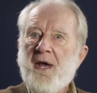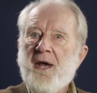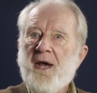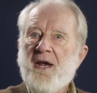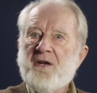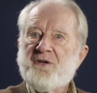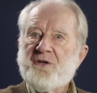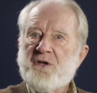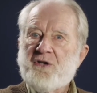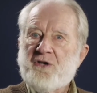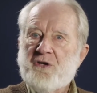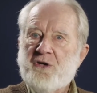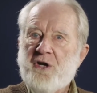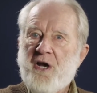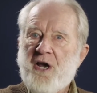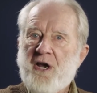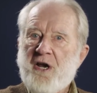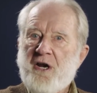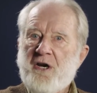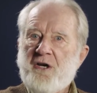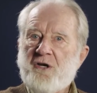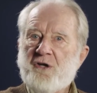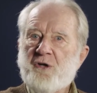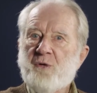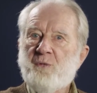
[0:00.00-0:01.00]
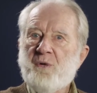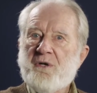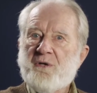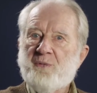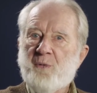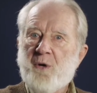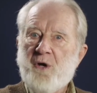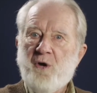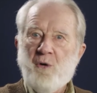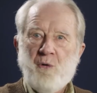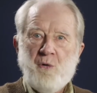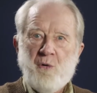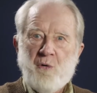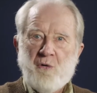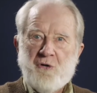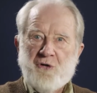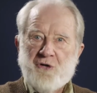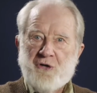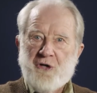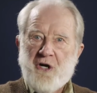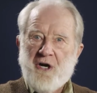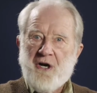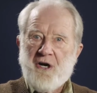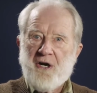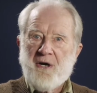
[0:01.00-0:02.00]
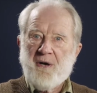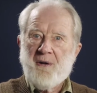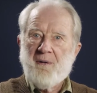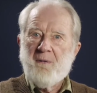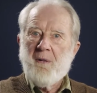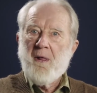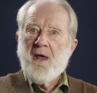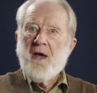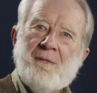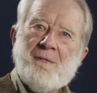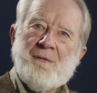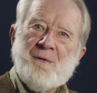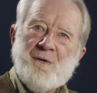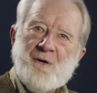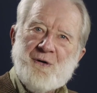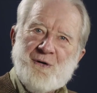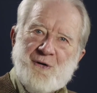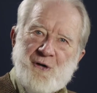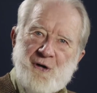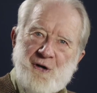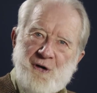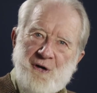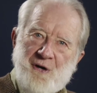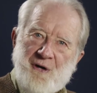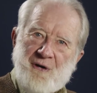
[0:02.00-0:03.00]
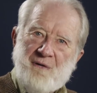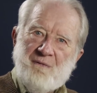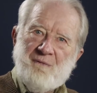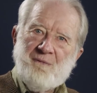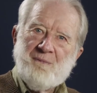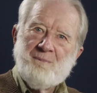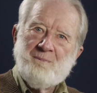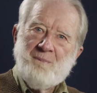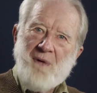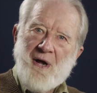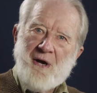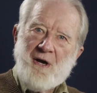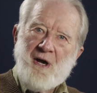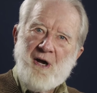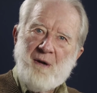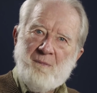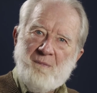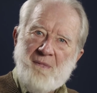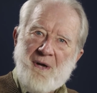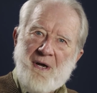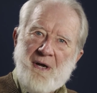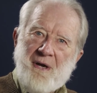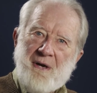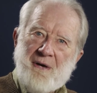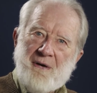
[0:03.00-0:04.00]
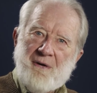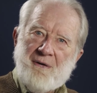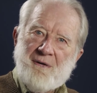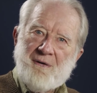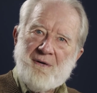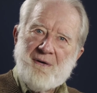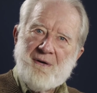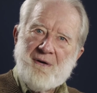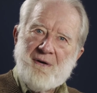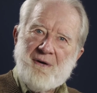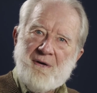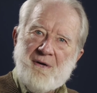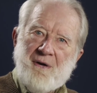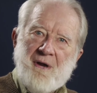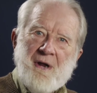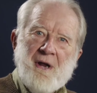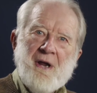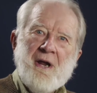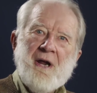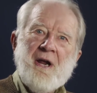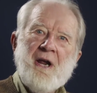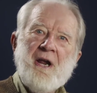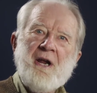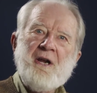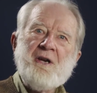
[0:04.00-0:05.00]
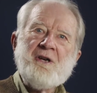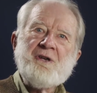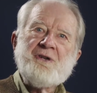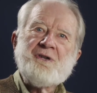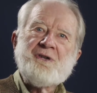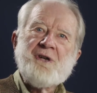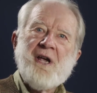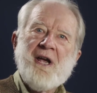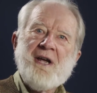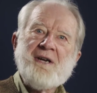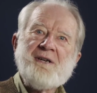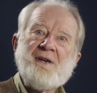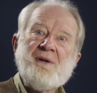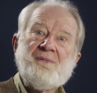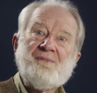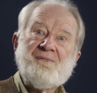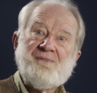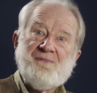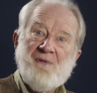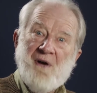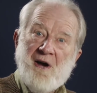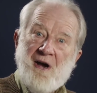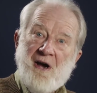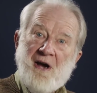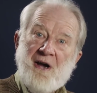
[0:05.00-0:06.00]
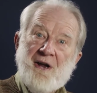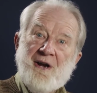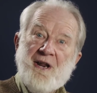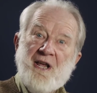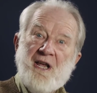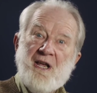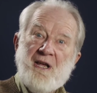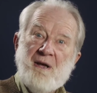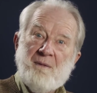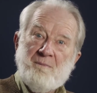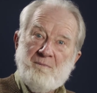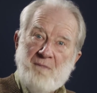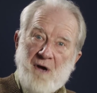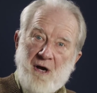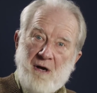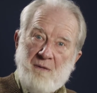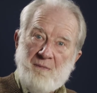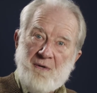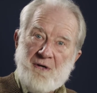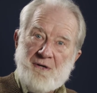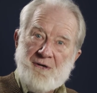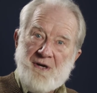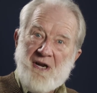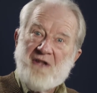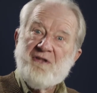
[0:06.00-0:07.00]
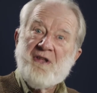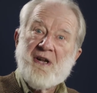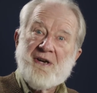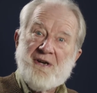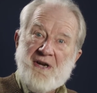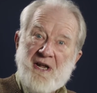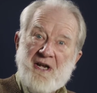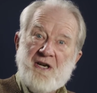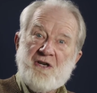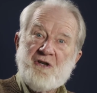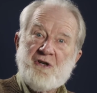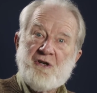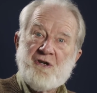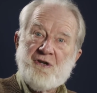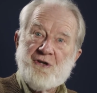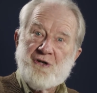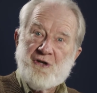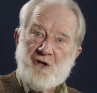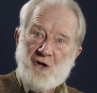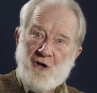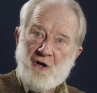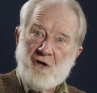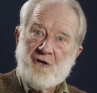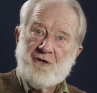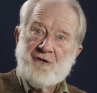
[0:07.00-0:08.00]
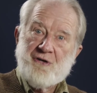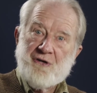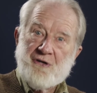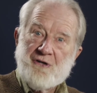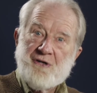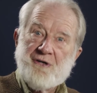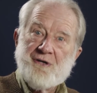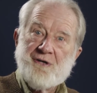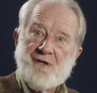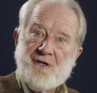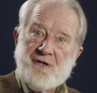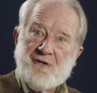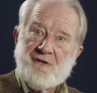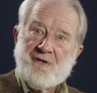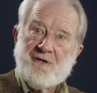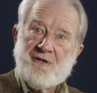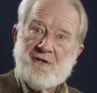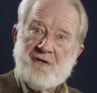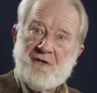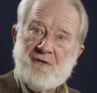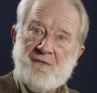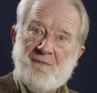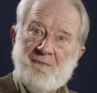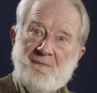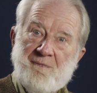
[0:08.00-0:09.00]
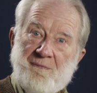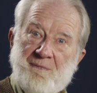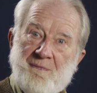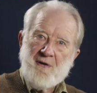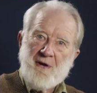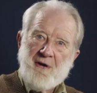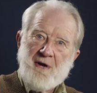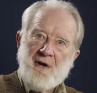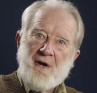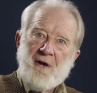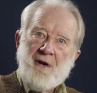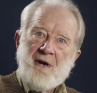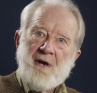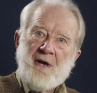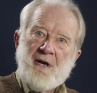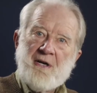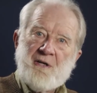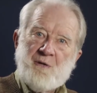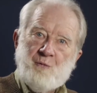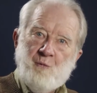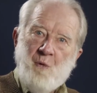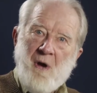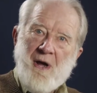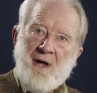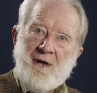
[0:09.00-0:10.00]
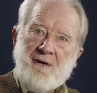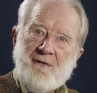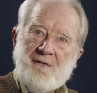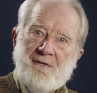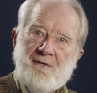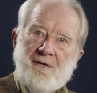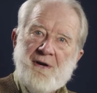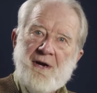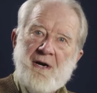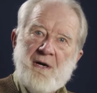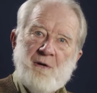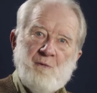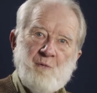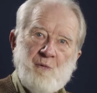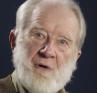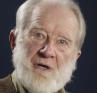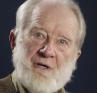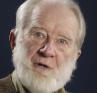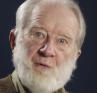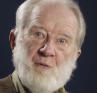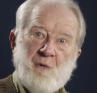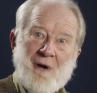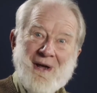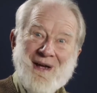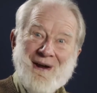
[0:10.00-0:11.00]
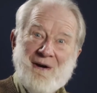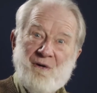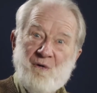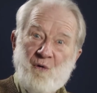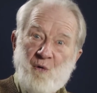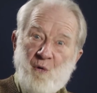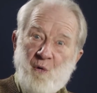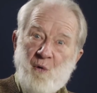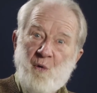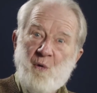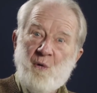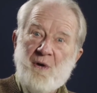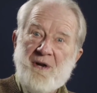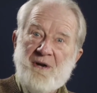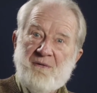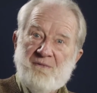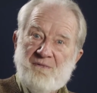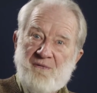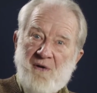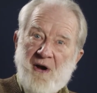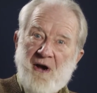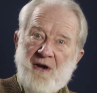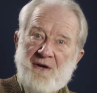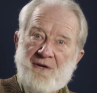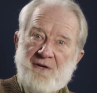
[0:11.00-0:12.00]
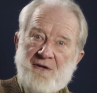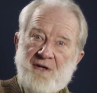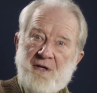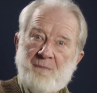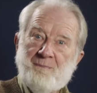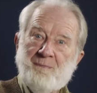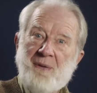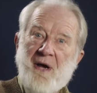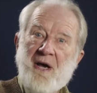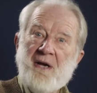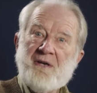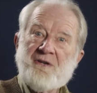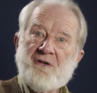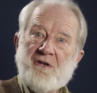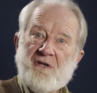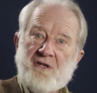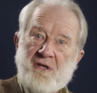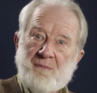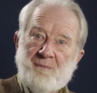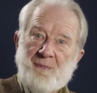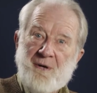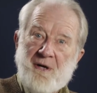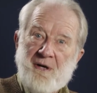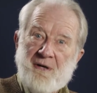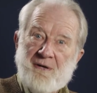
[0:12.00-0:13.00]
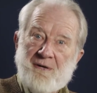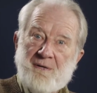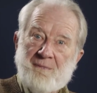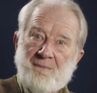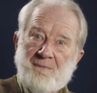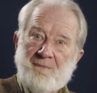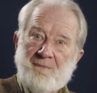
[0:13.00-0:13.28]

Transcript: It's a change which we all share. The return of Mungo Man is a defining moment in the nation's consciousness. It's one in which we are all invited to participate.